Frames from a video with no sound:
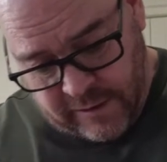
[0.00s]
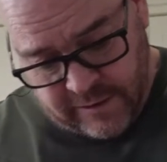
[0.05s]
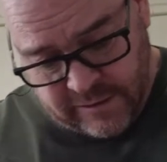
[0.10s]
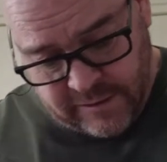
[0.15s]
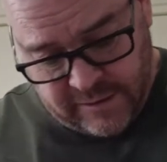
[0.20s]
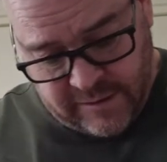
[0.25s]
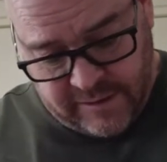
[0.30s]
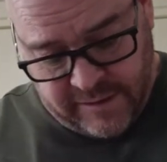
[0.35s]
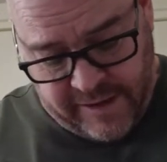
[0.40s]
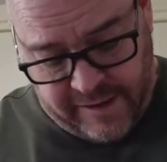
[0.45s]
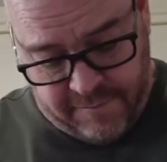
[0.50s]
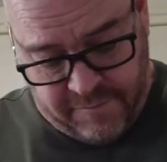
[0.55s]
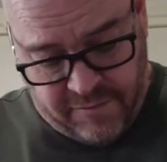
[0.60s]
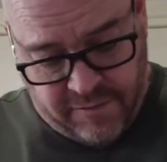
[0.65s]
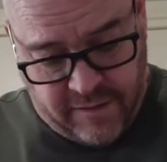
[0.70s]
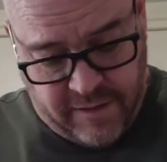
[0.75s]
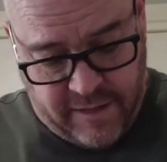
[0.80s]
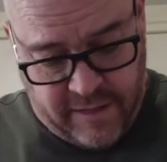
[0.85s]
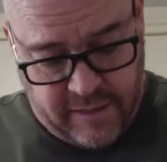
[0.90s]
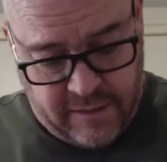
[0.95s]
the same
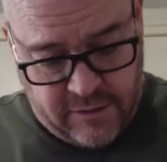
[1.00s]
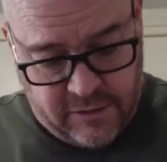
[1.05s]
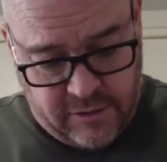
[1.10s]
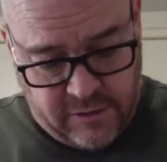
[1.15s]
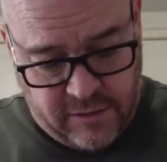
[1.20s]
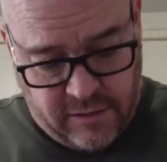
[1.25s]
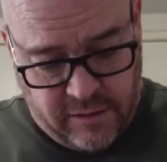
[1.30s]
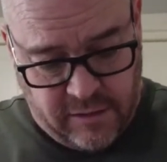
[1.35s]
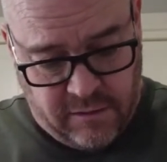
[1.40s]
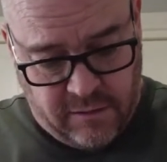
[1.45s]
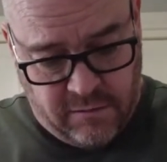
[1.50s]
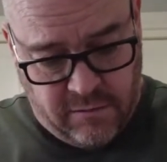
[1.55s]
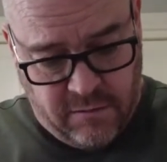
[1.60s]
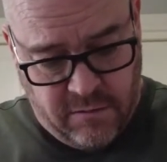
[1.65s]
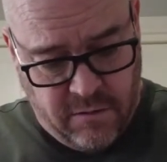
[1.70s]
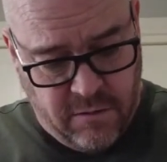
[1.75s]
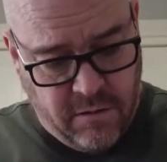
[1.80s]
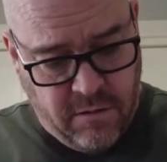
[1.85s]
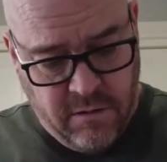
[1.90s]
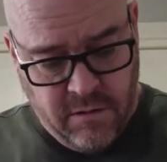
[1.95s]
thing, just a little.
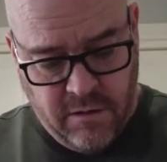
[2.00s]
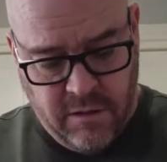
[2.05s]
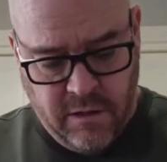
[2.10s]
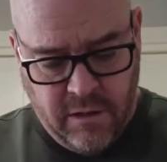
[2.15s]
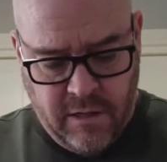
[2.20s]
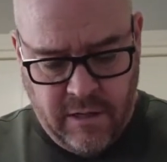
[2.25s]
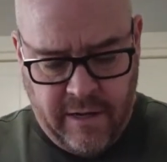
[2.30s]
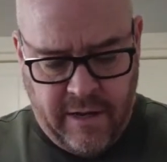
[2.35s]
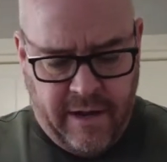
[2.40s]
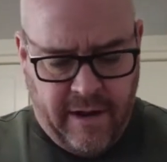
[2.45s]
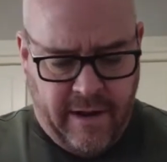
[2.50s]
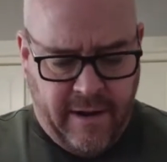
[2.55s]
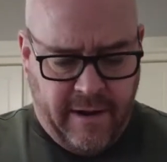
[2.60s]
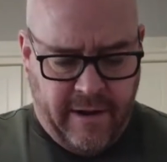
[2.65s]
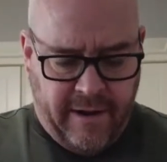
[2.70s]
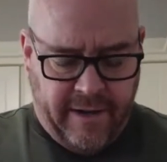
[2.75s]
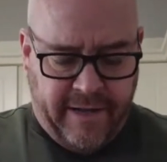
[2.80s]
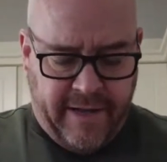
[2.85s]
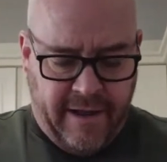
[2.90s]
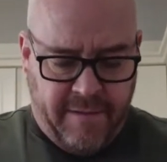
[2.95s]

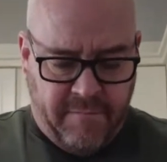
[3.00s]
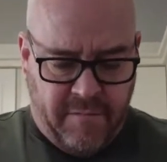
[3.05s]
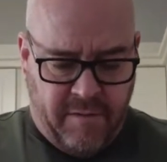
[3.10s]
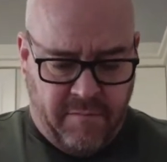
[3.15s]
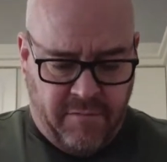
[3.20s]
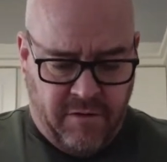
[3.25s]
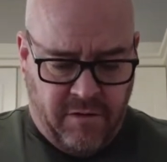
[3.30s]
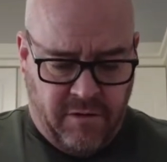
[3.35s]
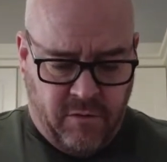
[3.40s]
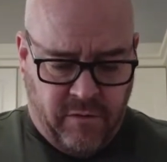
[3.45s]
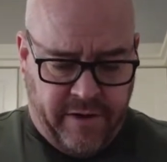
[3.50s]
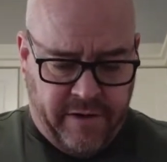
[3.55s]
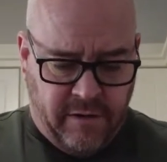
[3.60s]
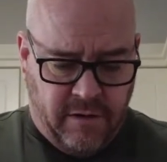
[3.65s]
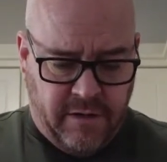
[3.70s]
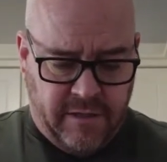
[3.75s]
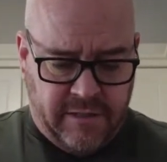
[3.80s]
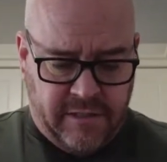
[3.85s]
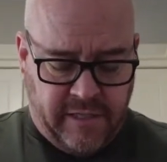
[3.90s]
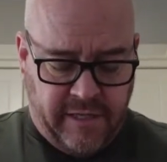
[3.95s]
I can't remember quite
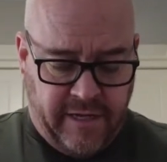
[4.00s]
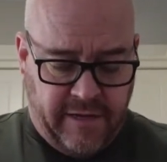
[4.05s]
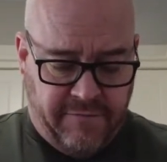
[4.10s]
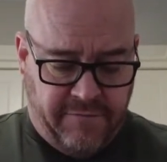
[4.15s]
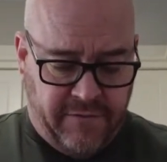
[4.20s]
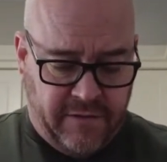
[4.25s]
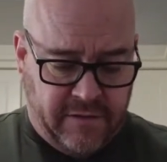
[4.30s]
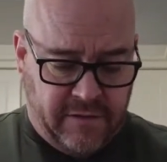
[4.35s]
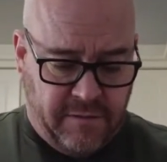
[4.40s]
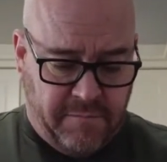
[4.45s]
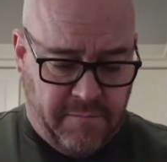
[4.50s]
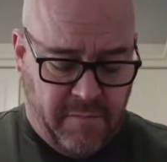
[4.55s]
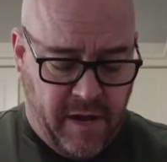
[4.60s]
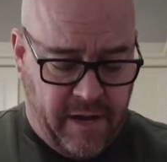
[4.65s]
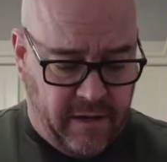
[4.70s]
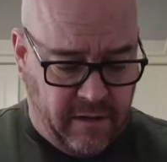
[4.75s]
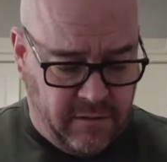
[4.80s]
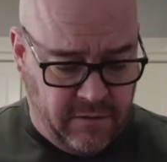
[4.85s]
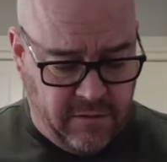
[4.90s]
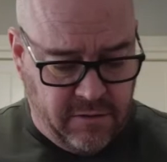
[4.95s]
honestly if it's a
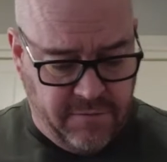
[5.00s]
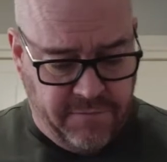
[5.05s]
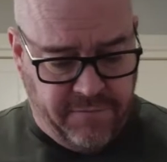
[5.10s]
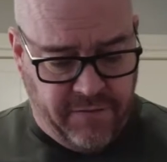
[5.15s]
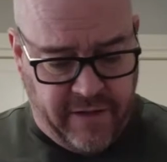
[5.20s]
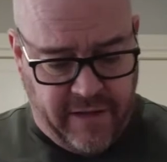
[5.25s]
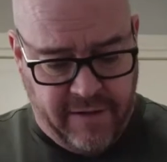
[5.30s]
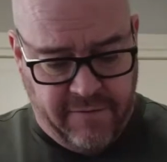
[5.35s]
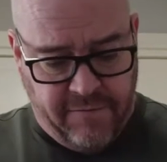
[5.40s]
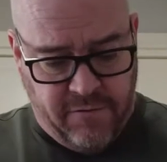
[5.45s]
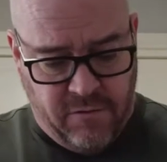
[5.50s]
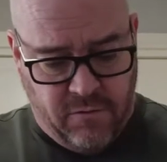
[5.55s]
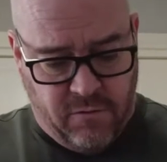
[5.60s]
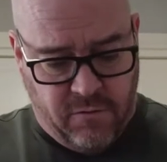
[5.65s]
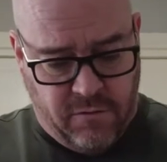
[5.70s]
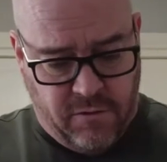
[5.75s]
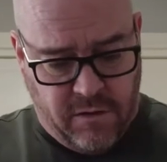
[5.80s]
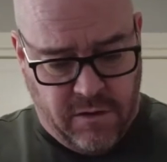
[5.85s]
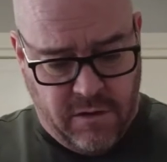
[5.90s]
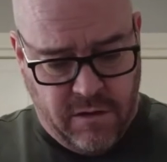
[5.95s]
milder flavor
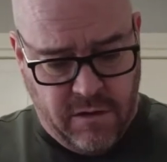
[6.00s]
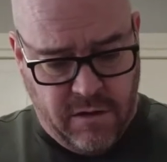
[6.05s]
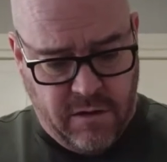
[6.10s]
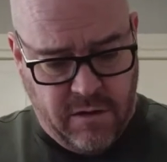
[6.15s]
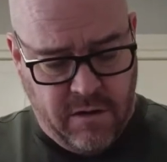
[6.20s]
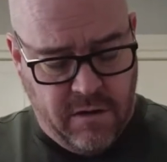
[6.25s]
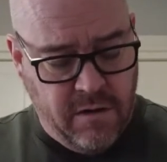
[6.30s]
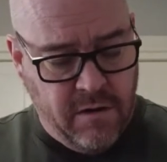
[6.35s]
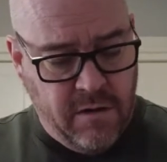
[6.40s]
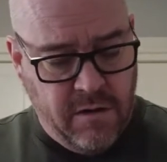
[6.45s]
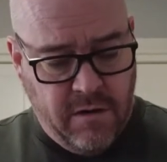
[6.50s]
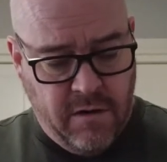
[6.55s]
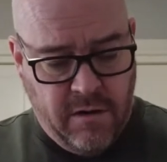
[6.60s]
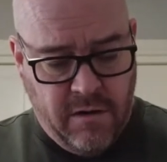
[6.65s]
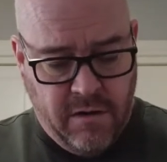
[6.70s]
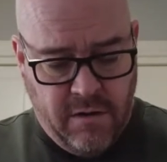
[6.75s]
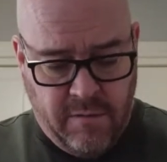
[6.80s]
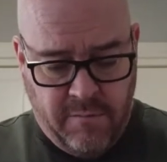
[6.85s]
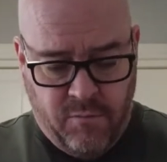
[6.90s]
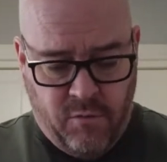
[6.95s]
or
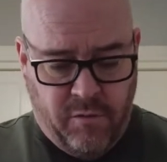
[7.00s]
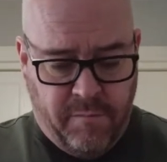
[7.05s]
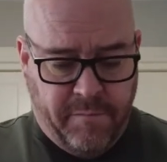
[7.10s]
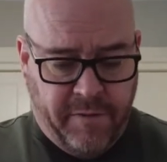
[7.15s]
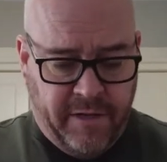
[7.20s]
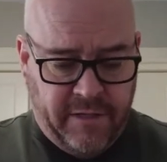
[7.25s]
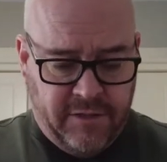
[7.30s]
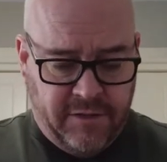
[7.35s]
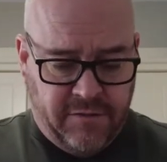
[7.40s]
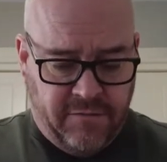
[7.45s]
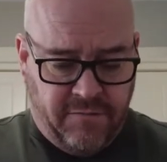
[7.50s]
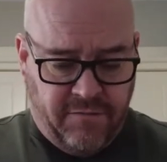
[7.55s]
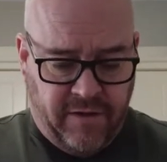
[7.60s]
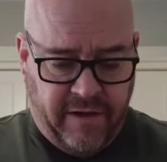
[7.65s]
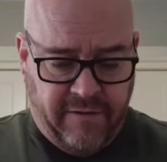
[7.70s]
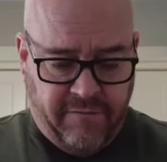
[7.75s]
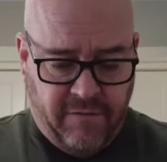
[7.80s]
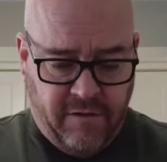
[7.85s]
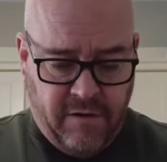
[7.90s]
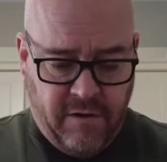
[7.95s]
a more pungent
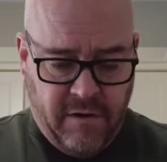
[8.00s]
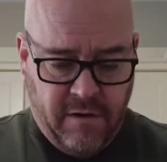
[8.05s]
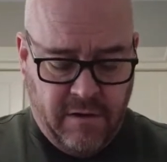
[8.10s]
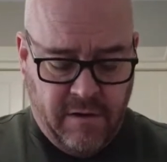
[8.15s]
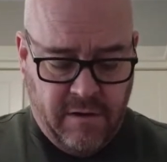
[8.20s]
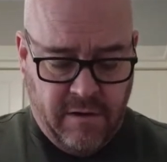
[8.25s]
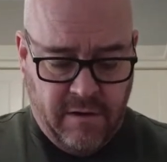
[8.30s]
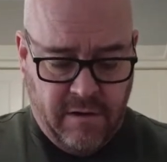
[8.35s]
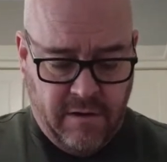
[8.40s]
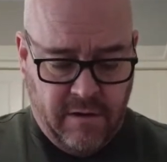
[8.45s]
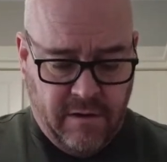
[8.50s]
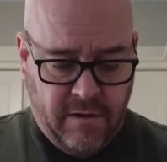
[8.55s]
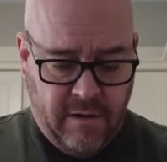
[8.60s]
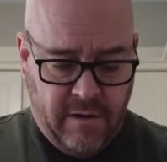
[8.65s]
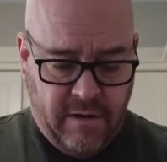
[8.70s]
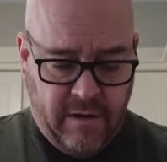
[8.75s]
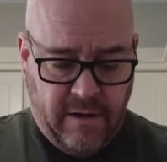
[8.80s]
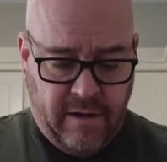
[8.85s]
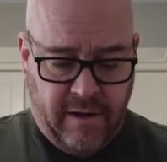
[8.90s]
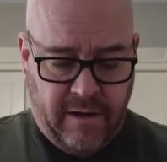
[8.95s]
flavor.
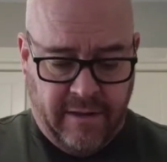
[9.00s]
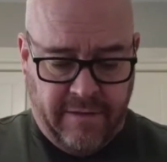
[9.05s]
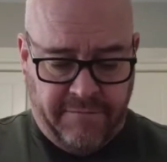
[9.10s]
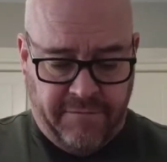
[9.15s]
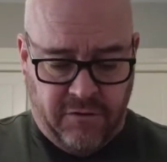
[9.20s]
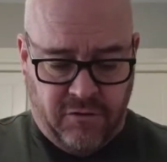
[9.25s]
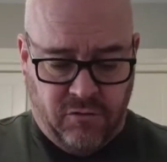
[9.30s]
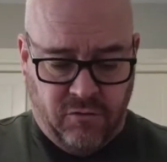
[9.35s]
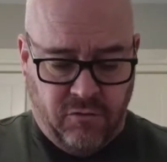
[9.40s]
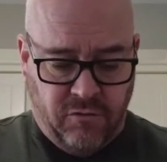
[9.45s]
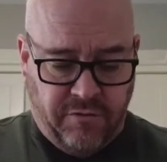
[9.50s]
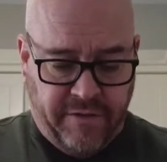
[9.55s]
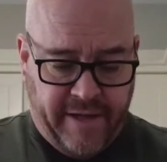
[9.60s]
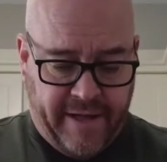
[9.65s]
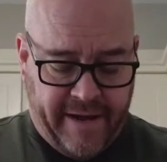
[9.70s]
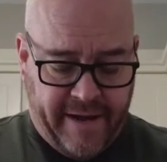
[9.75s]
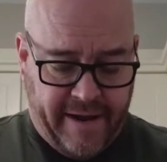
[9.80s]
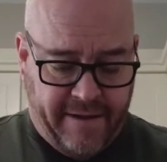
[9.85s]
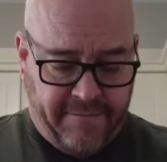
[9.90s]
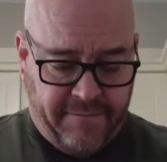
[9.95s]
I'll have to Google
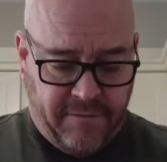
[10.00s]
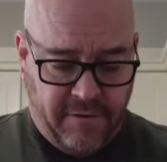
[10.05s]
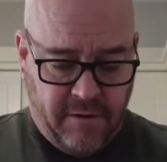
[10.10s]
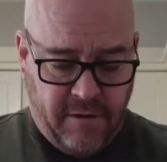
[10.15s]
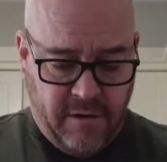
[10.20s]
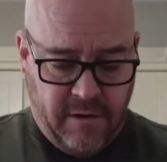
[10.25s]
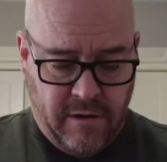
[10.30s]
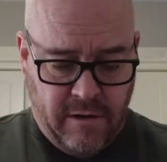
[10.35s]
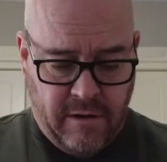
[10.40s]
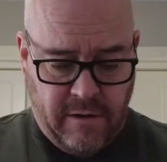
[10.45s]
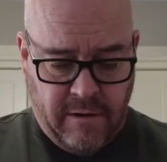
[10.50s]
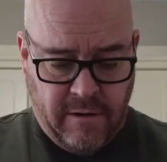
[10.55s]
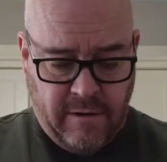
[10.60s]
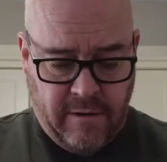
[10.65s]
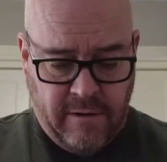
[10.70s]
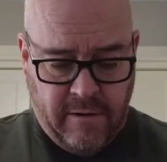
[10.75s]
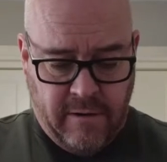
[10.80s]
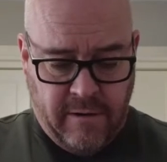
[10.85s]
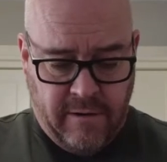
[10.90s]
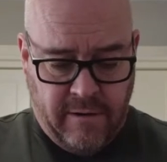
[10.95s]
that after.
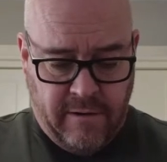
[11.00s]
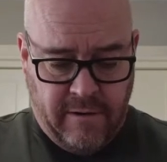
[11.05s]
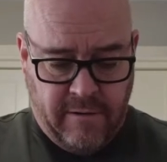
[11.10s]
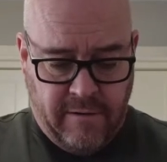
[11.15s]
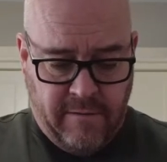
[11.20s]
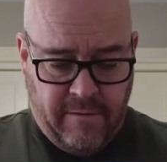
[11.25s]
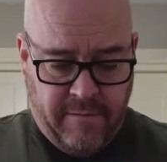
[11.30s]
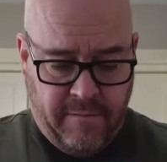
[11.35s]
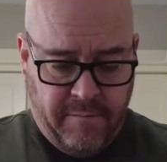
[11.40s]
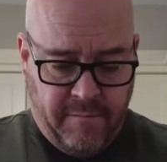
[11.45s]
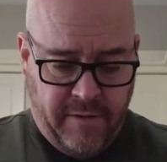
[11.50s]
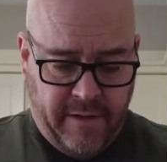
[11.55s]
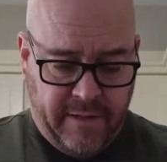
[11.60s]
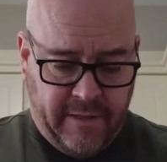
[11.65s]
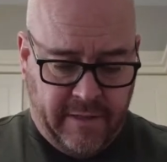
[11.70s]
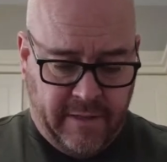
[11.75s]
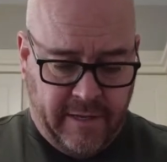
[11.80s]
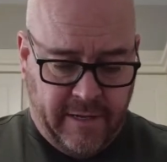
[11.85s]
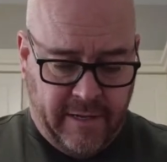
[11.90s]
But